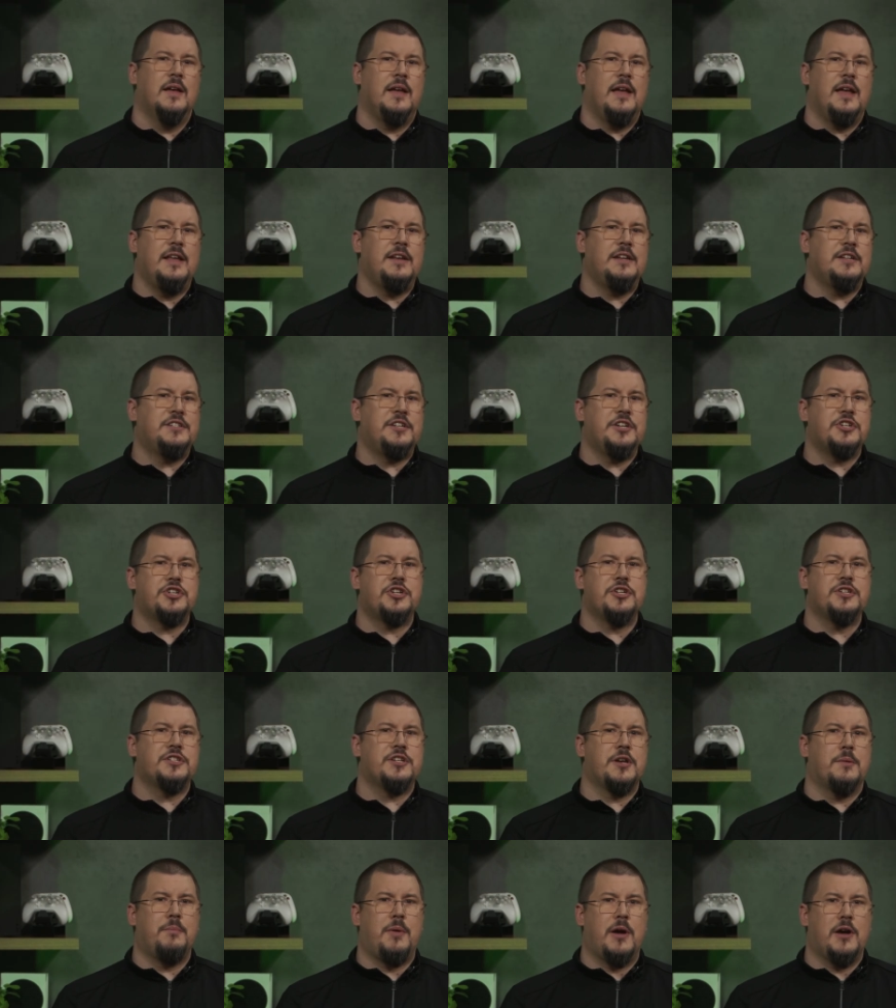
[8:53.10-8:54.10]
In addition
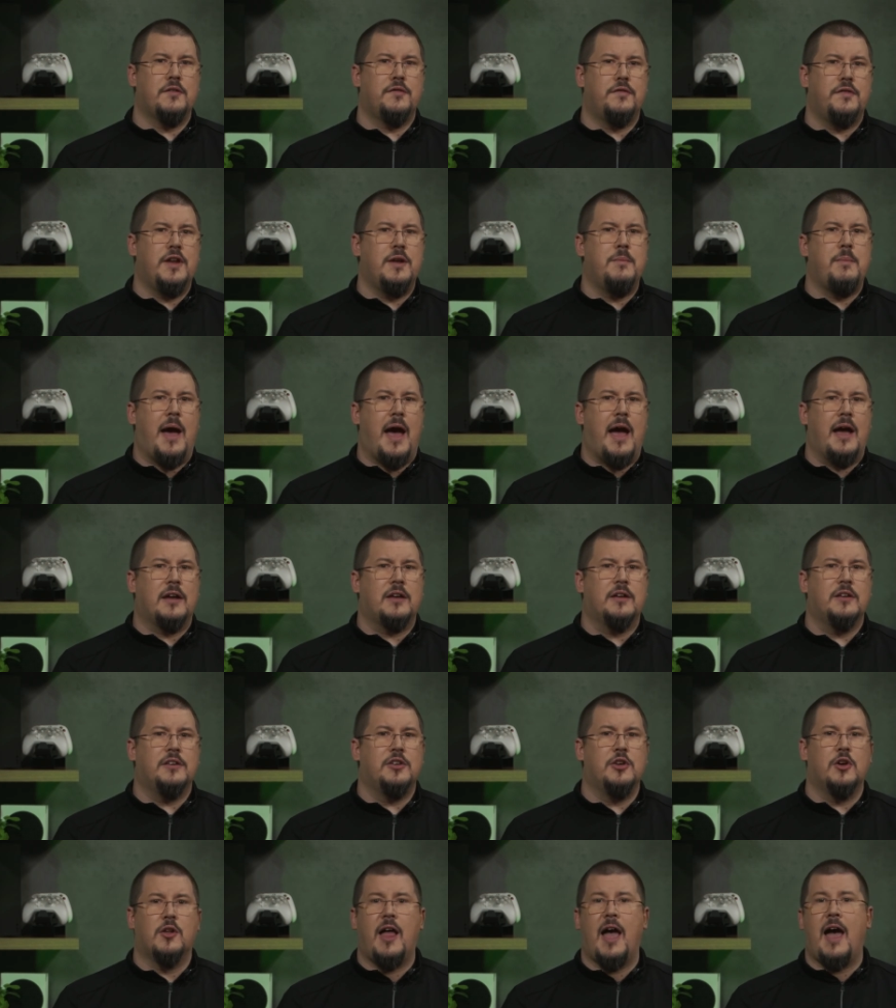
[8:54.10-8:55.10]
to bug feedback,
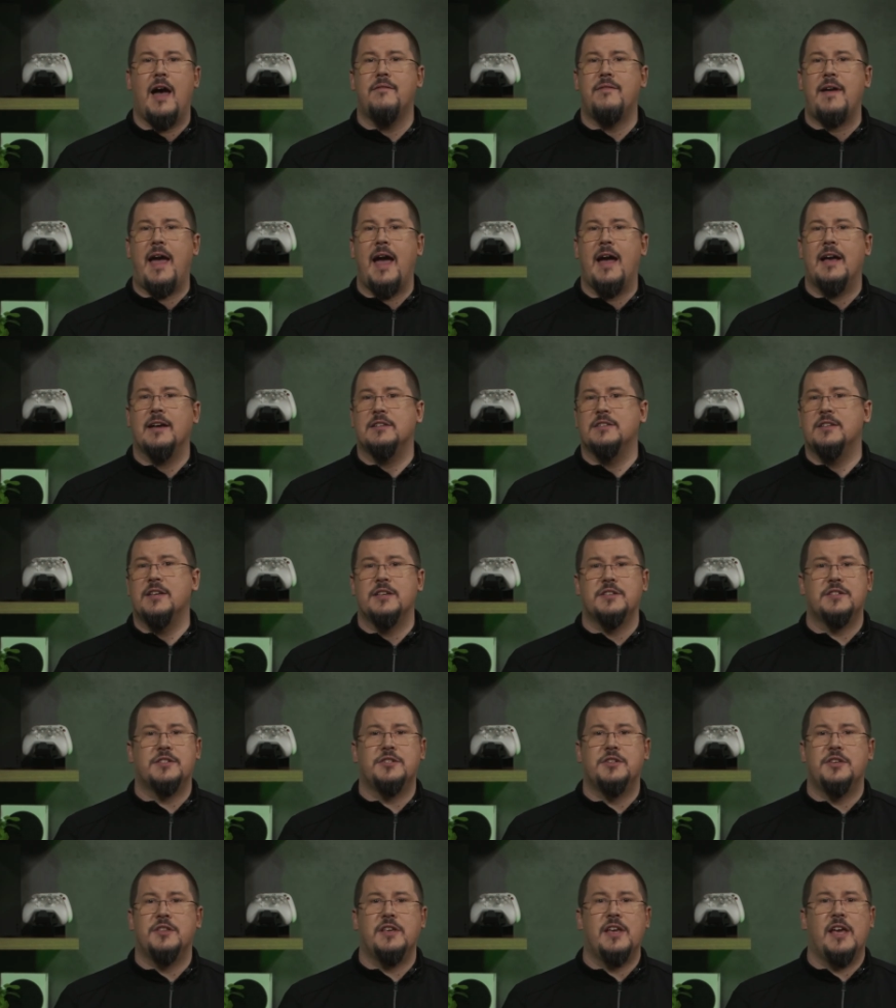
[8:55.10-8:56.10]
you'll have access
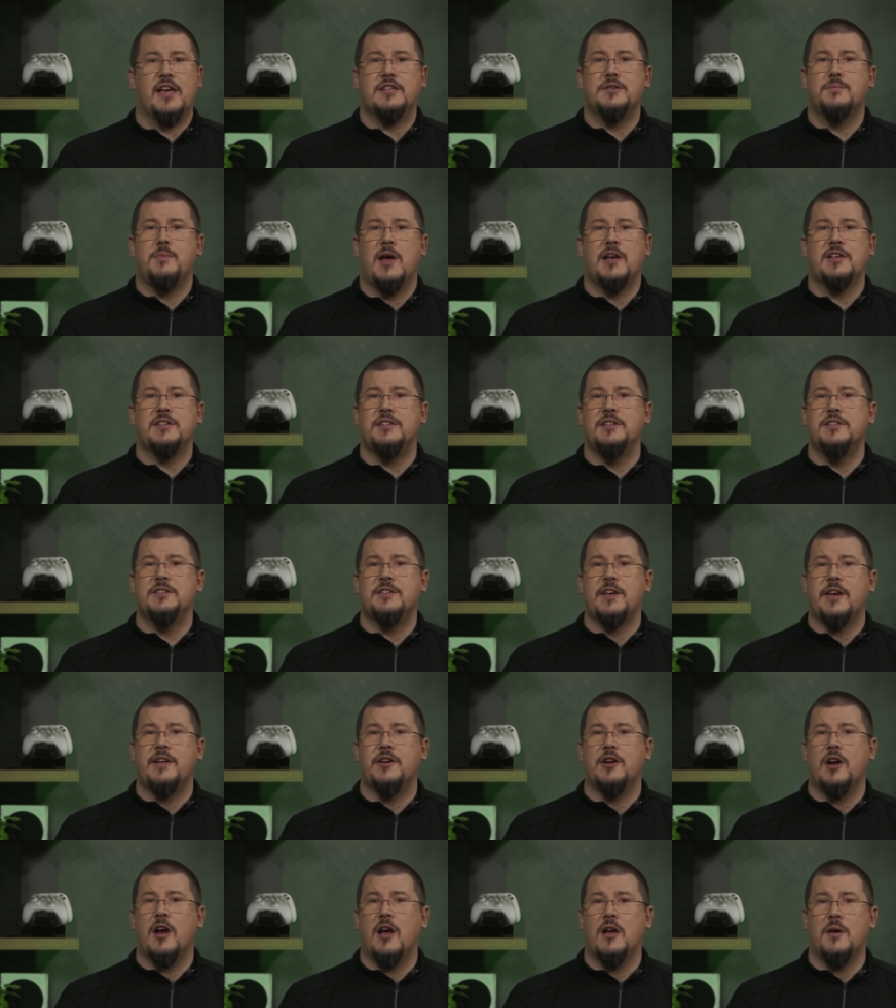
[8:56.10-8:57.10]
to the Xbox
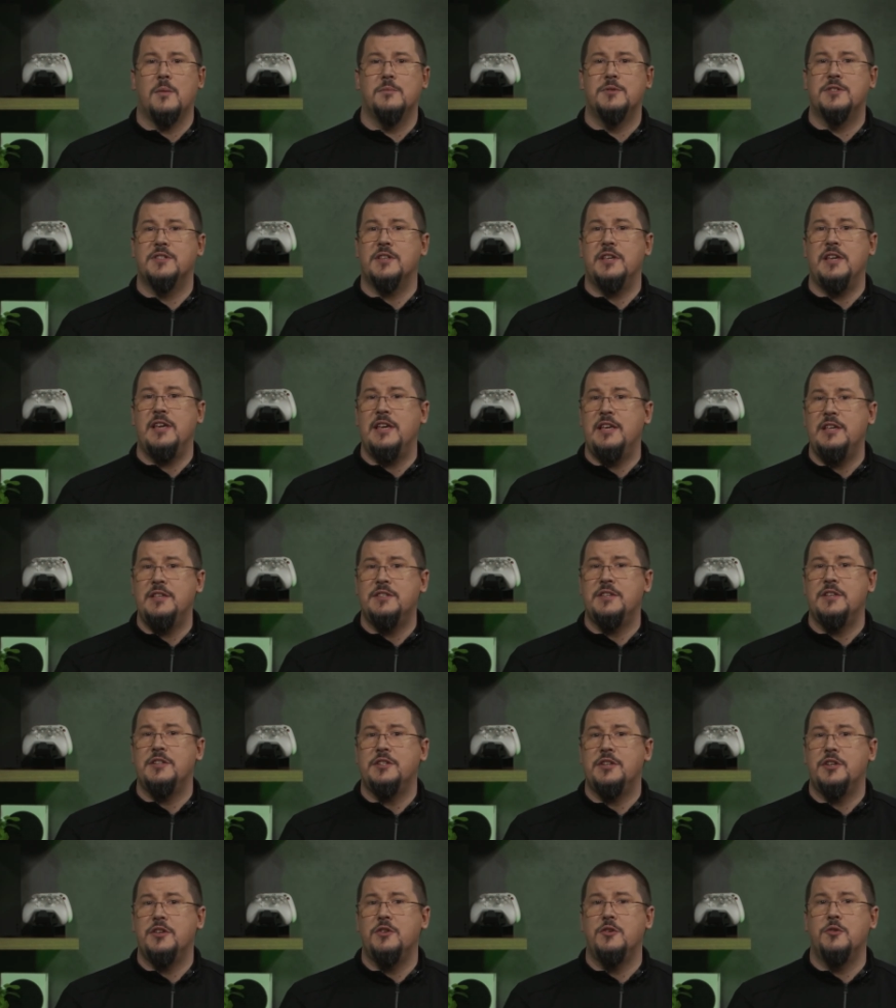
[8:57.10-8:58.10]
Insider Hub's easy
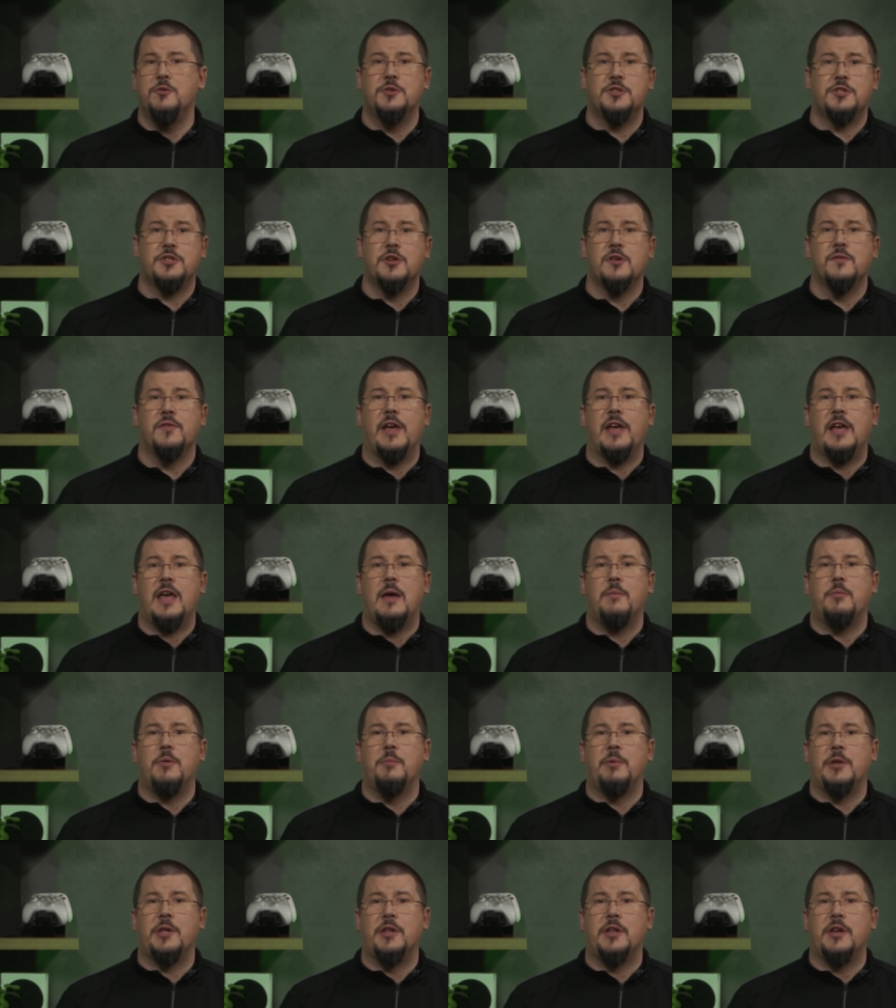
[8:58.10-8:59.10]
to use survey
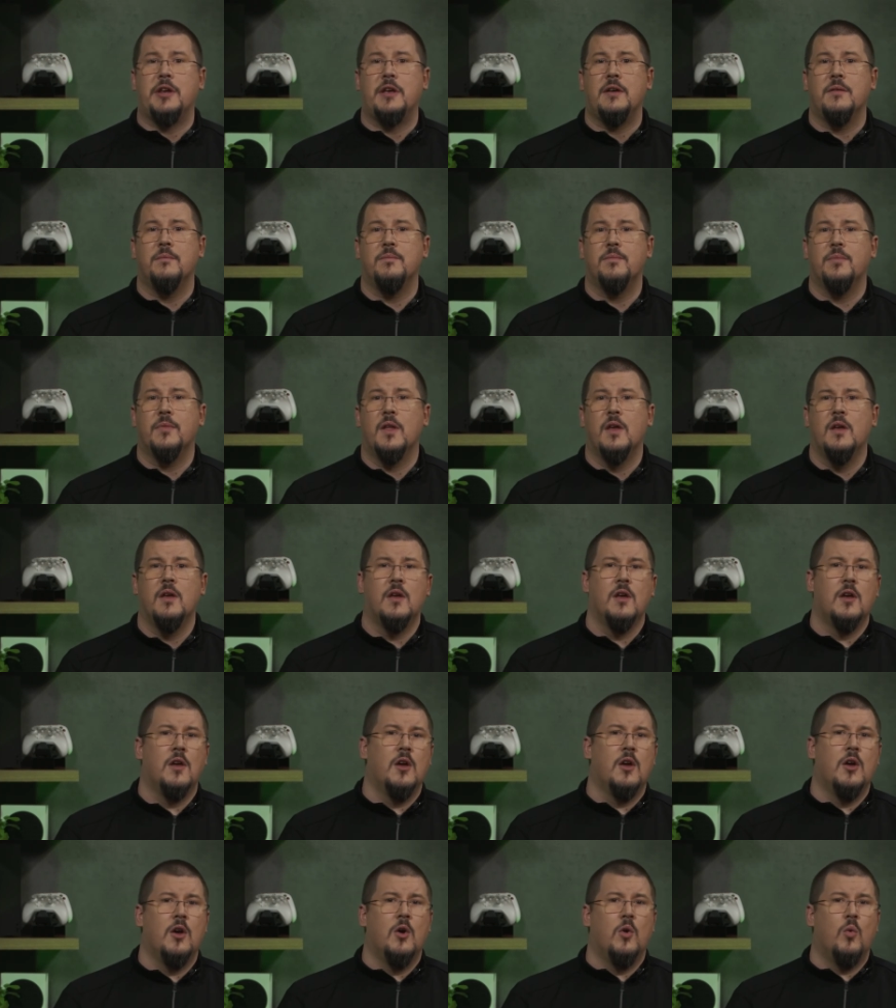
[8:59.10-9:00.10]
capability.
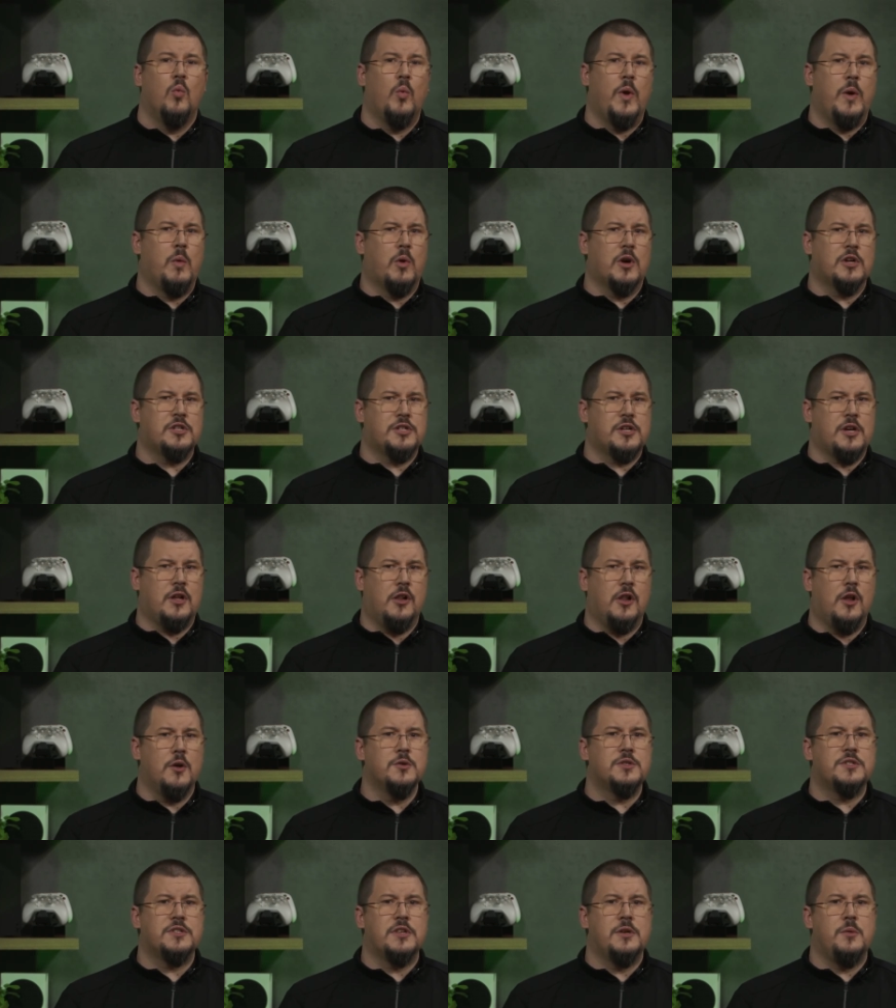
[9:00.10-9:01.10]
We worked
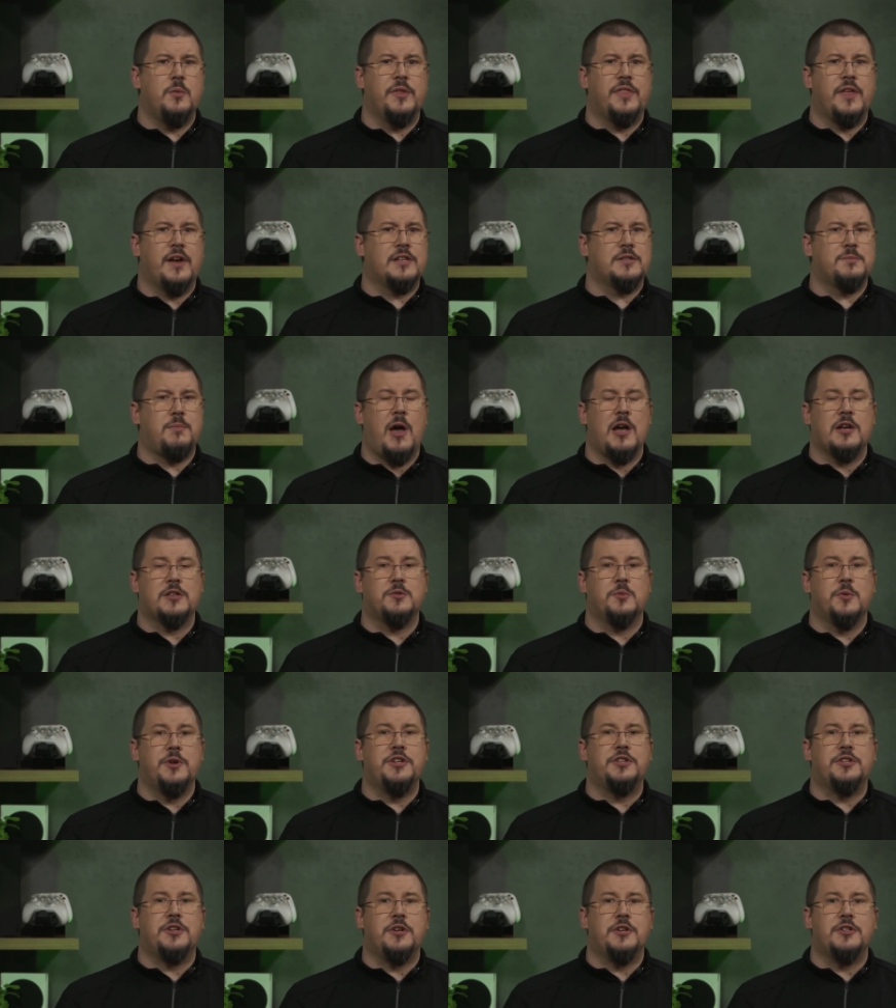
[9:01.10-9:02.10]
closely with Xbox
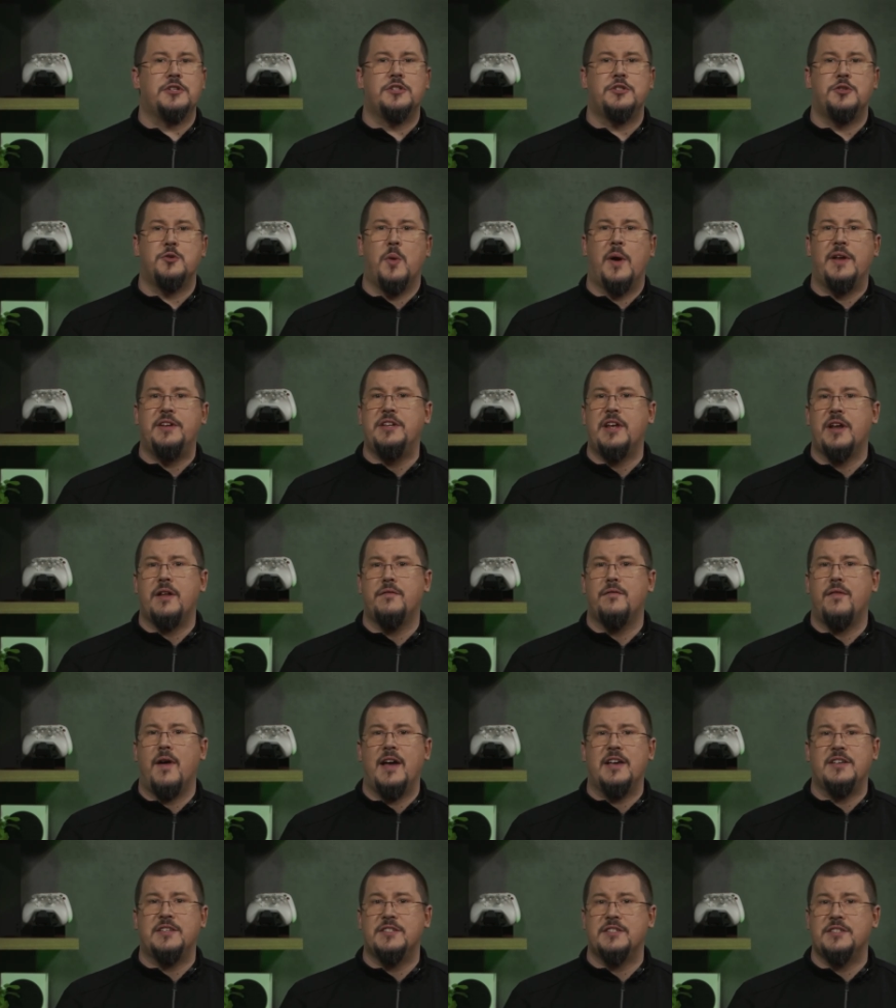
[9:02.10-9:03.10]
Research to
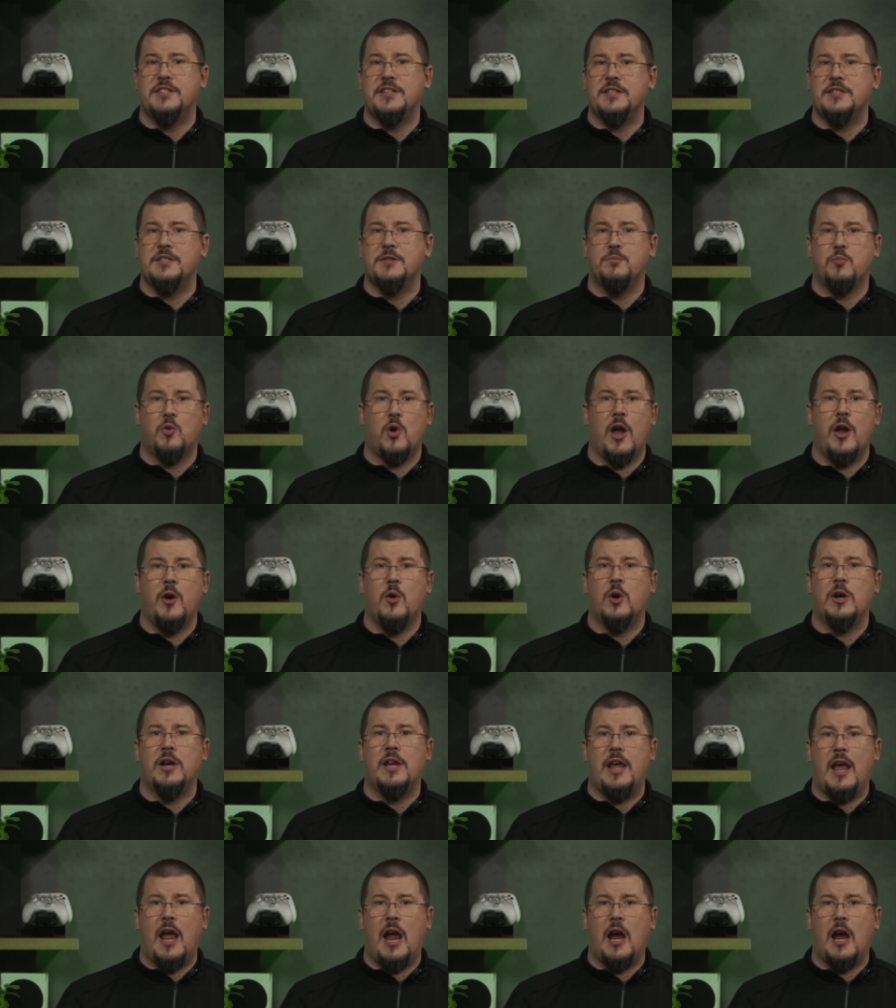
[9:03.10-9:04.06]
identify six priority